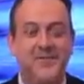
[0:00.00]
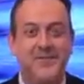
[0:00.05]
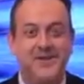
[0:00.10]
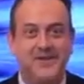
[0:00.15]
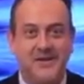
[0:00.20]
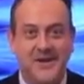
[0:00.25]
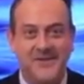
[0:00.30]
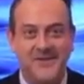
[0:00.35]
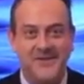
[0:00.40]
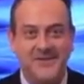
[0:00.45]
be
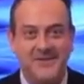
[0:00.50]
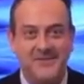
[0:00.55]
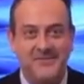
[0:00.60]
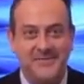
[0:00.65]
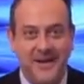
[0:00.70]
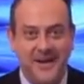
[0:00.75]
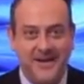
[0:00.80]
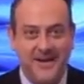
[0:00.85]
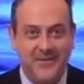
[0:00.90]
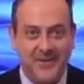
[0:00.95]
trusted to
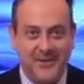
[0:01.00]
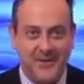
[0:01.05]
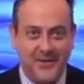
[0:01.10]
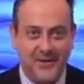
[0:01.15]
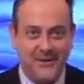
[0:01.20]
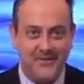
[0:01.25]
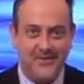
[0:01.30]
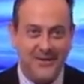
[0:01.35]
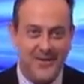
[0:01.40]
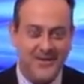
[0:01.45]
make up our
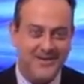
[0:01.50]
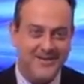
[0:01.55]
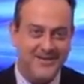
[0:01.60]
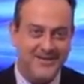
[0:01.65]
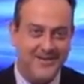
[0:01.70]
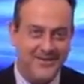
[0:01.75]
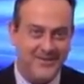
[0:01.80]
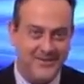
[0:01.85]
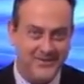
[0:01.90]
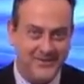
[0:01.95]
own
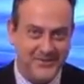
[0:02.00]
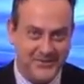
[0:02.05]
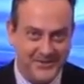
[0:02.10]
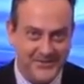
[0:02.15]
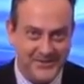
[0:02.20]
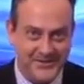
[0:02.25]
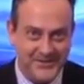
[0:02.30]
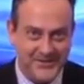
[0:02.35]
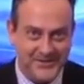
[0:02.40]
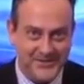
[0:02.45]
minds on
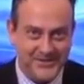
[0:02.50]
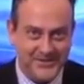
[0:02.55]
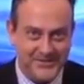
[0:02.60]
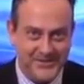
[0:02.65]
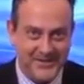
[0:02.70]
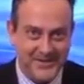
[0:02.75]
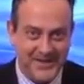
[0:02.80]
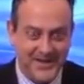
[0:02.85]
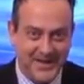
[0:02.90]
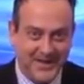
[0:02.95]
critical
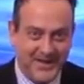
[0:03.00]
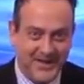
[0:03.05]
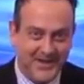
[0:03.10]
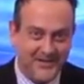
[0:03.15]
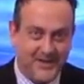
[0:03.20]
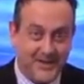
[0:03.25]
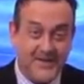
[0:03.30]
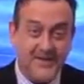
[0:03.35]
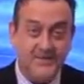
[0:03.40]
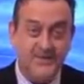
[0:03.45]
issues.
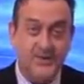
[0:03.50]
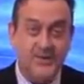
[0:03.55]
Facebook